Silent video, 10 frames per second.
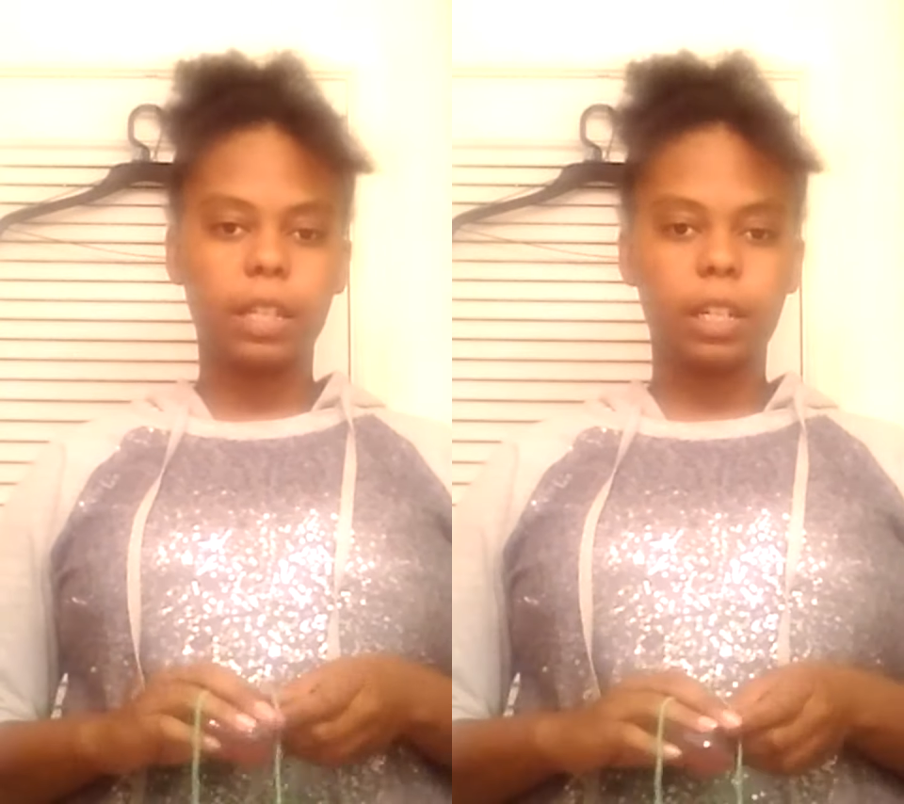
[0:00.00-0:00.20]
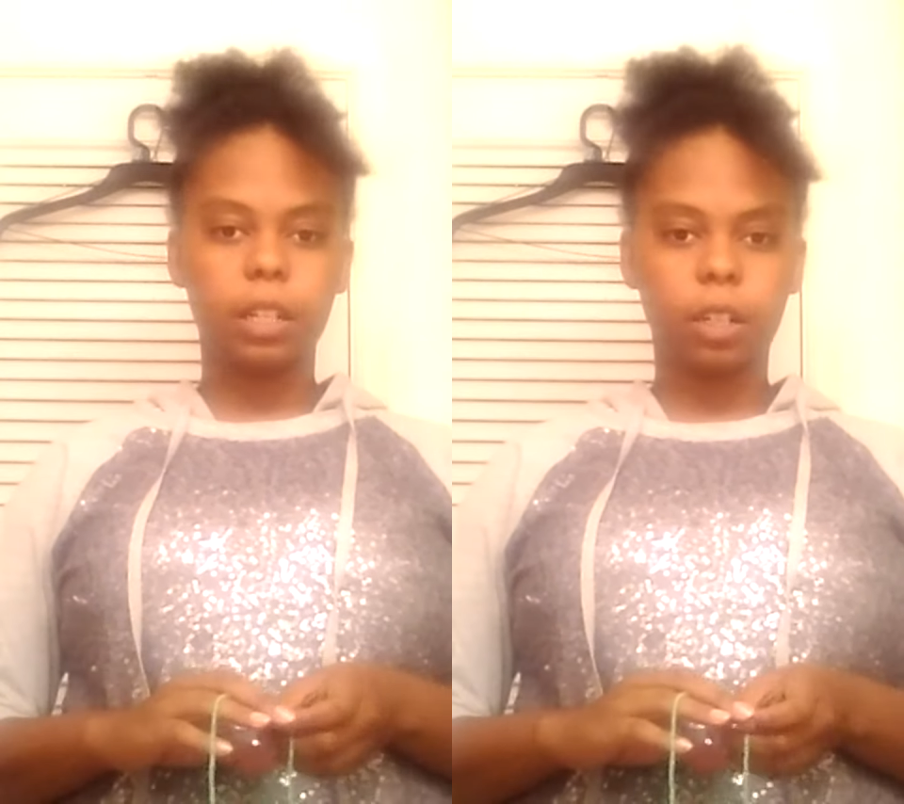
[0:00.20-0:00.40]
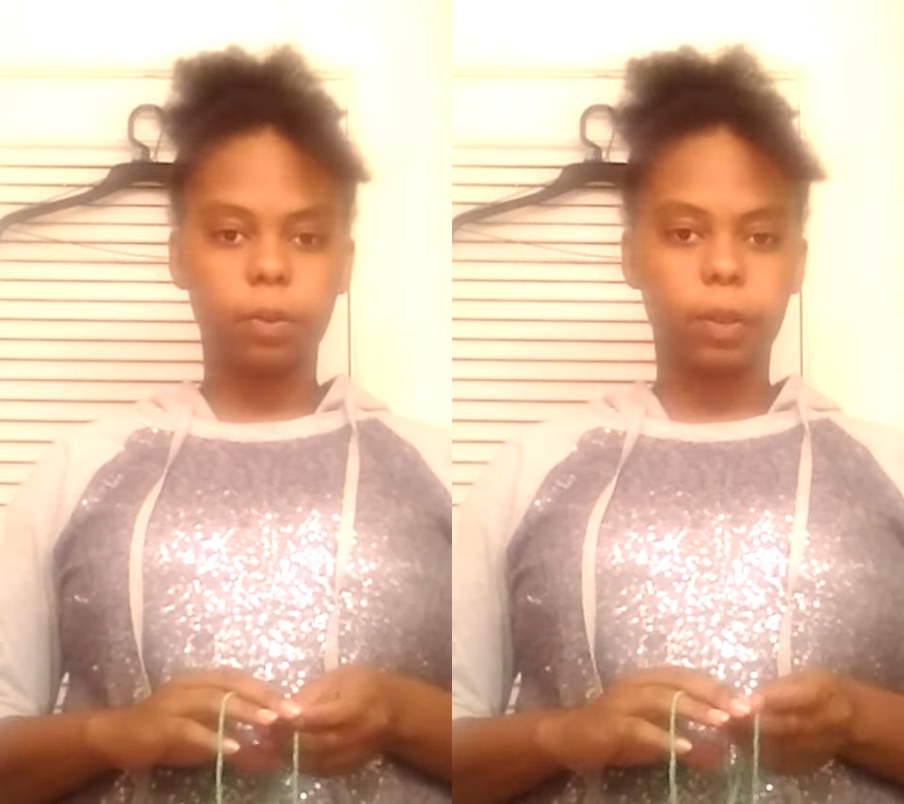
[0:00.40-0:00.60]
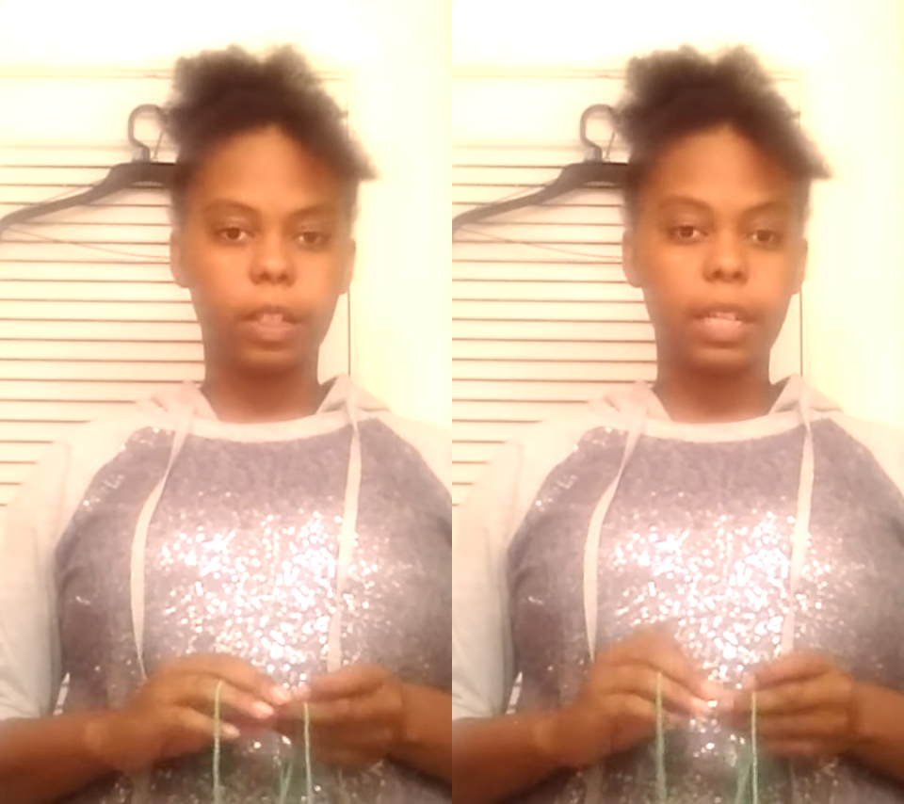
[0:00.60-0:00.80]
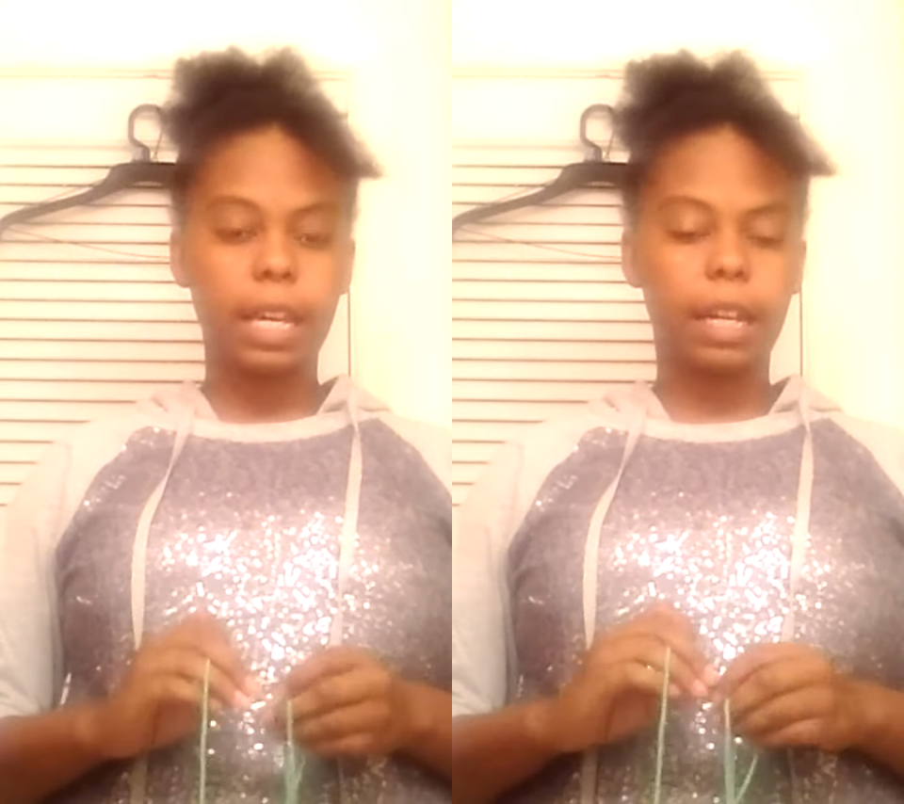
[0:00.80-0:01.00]
and then you're going to
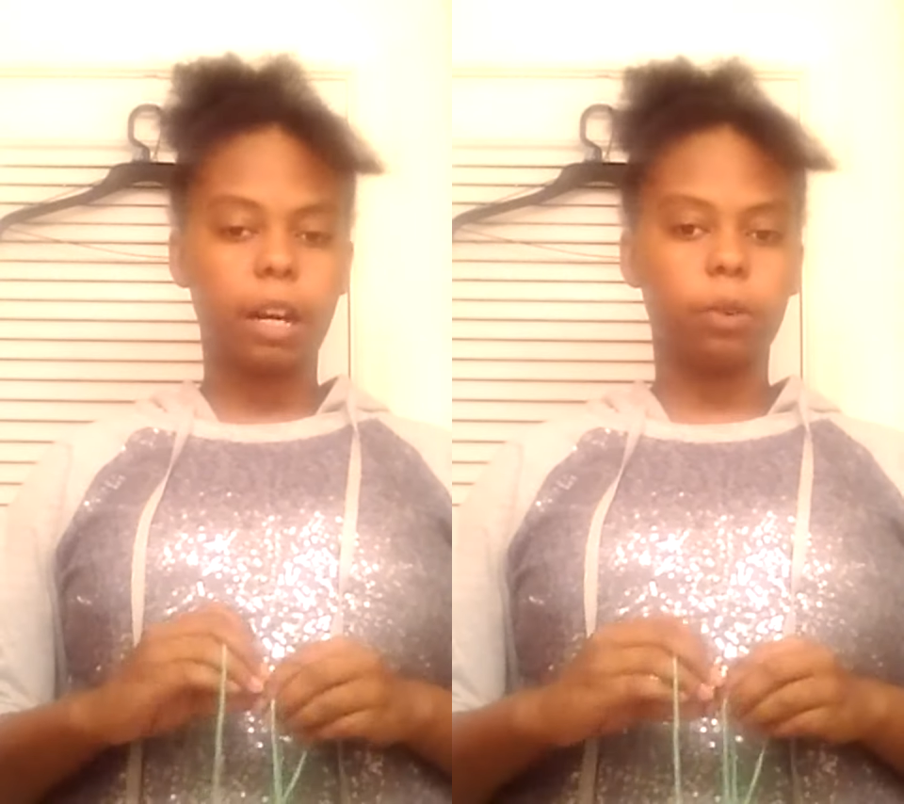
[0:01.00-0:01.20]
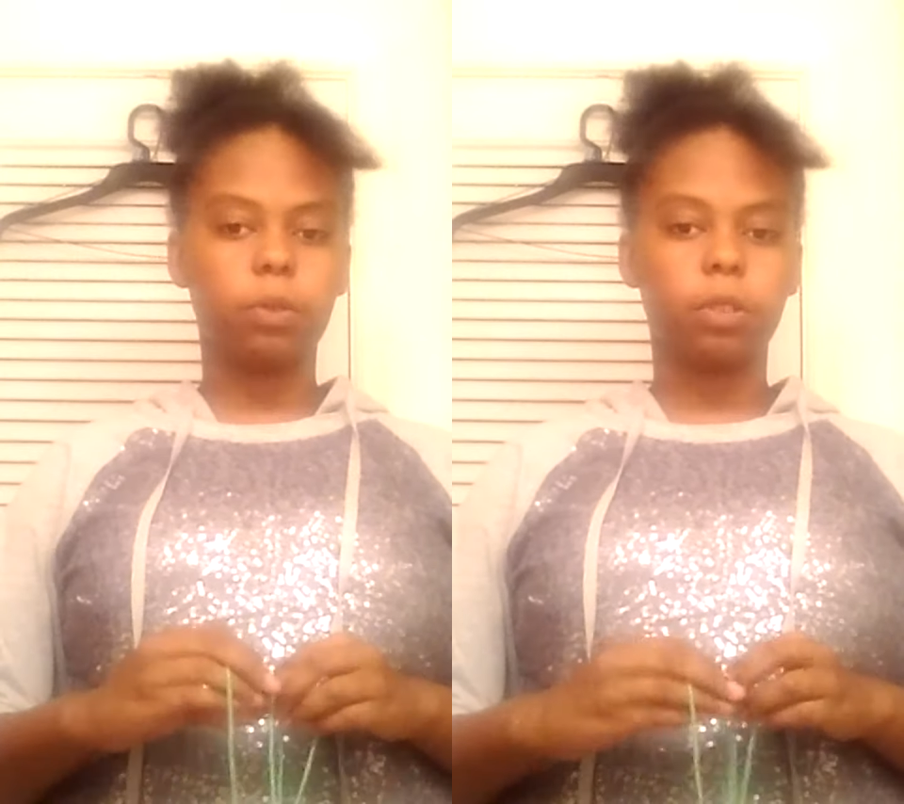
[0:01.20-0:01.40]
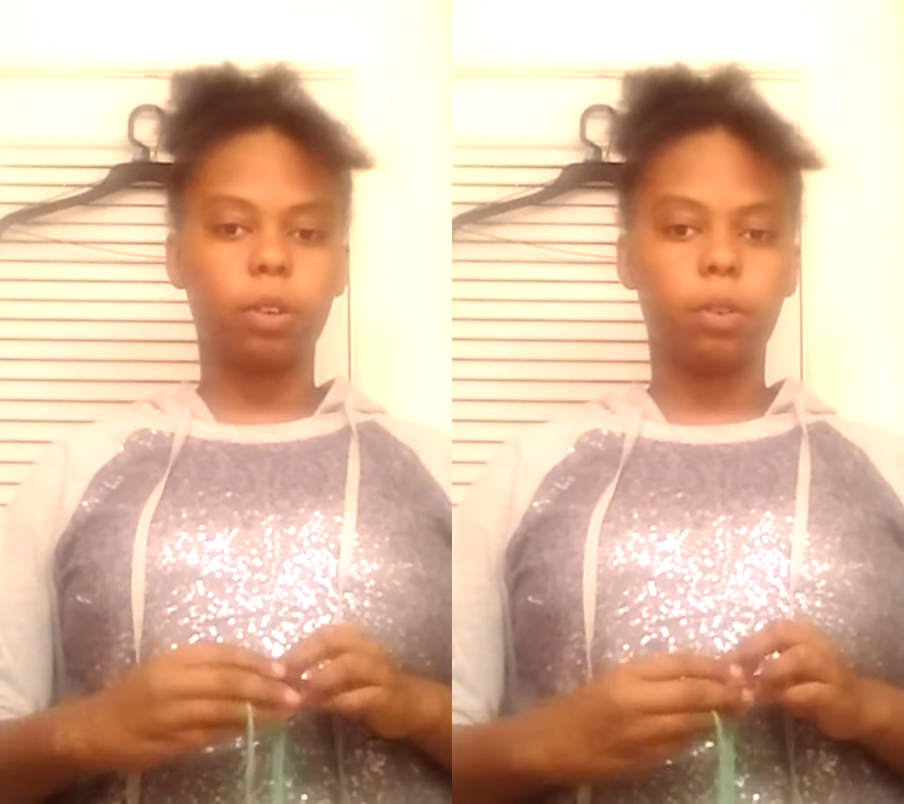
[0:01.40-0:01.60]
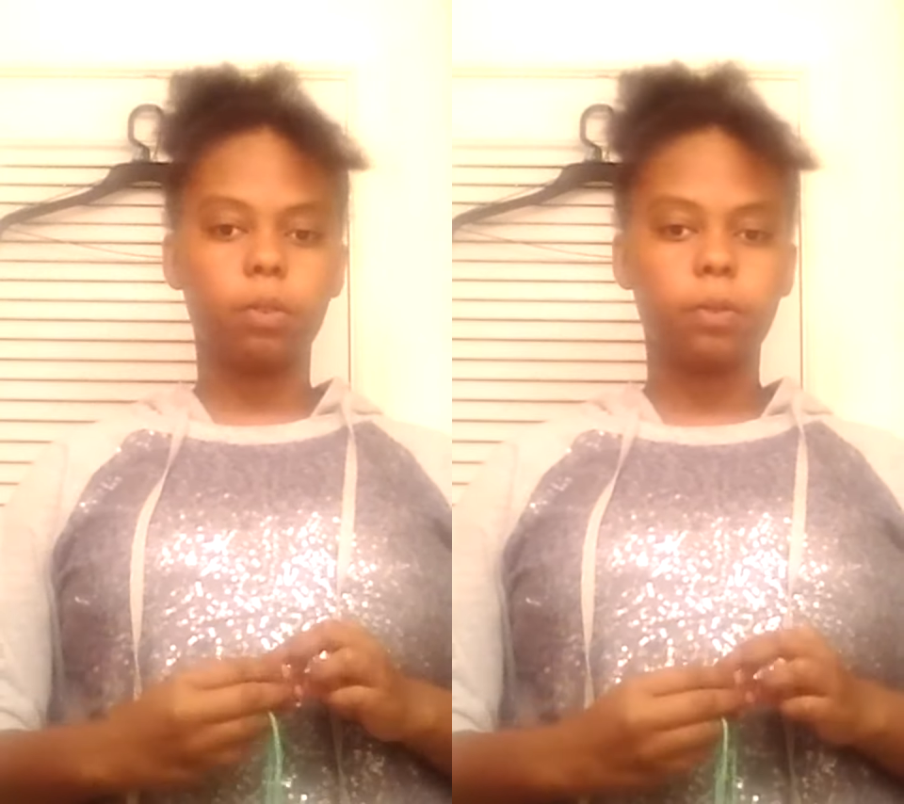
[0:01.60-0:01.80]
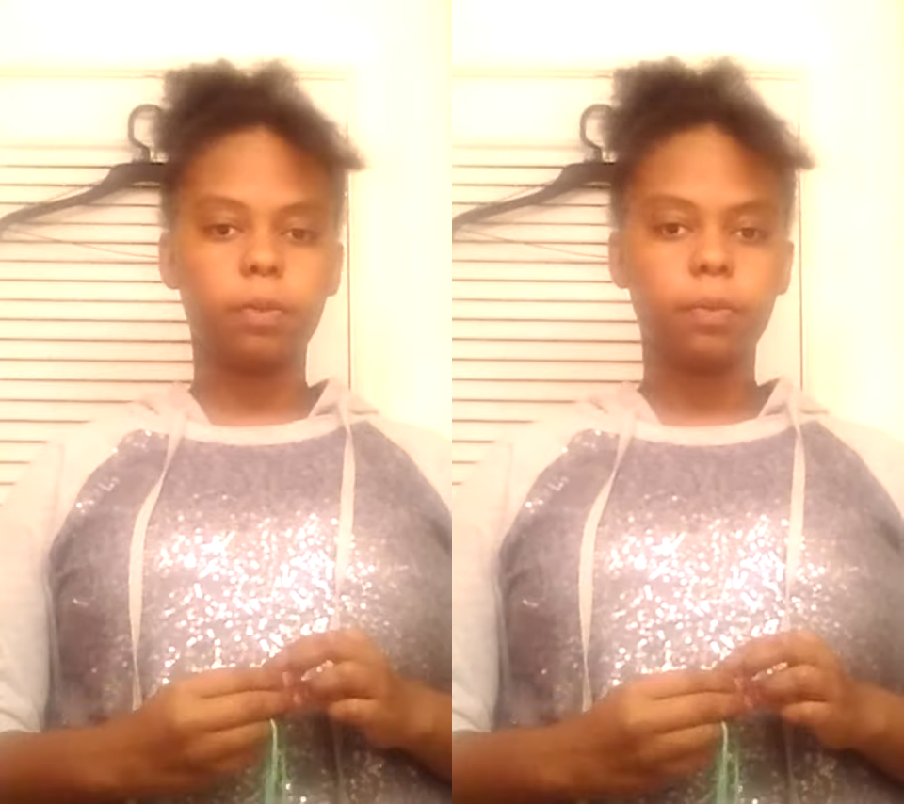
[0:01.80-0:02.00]
want to take it out. So